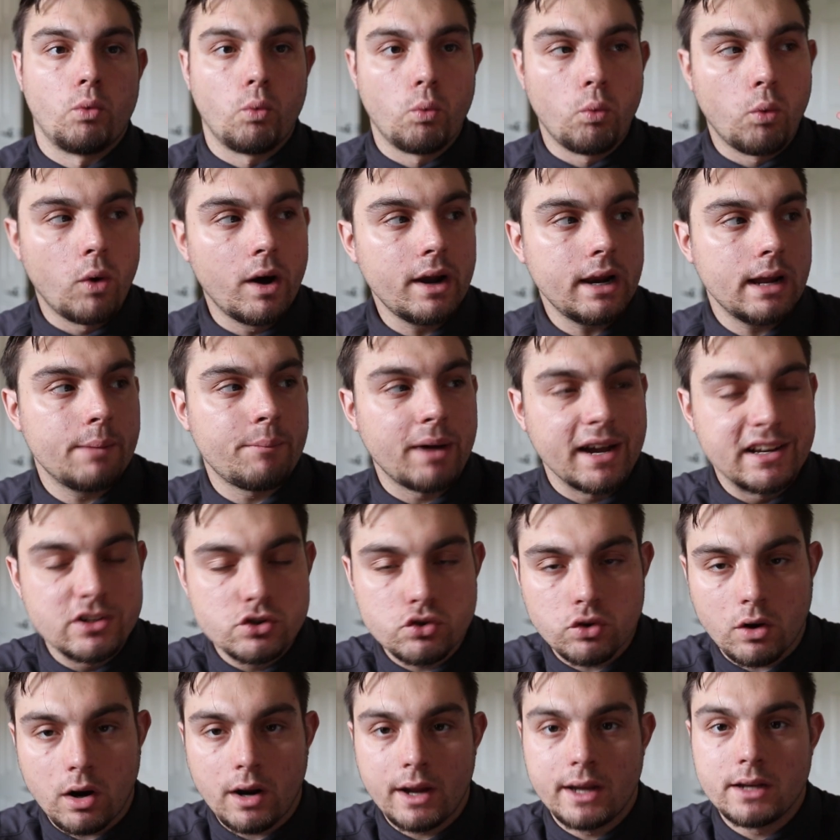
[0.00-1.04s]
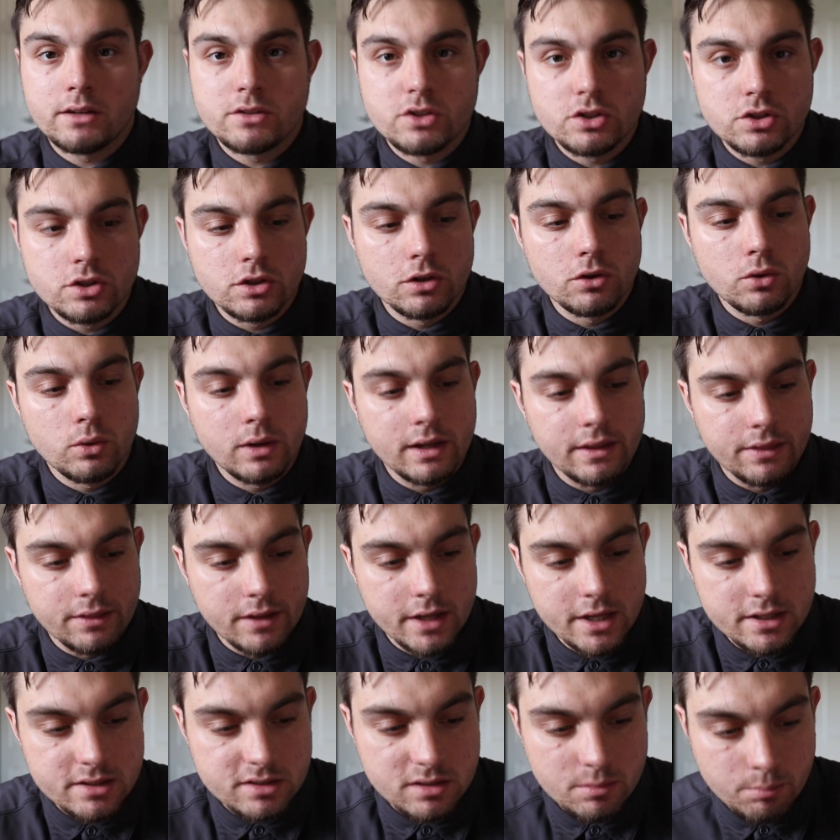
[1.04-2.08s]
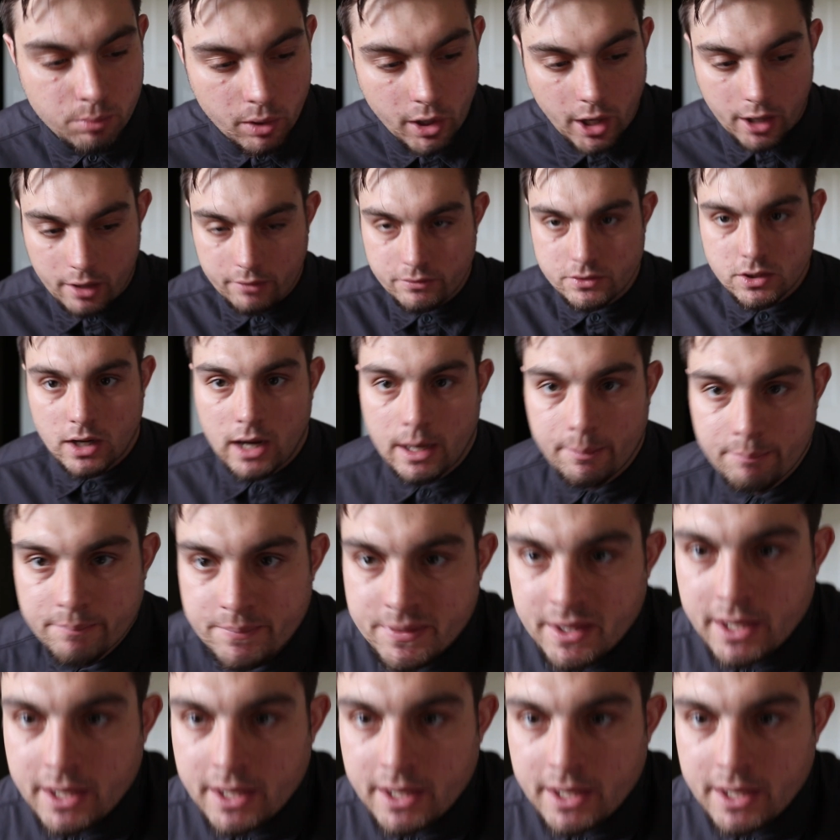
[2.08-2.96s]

What am I trying to do in this block of time?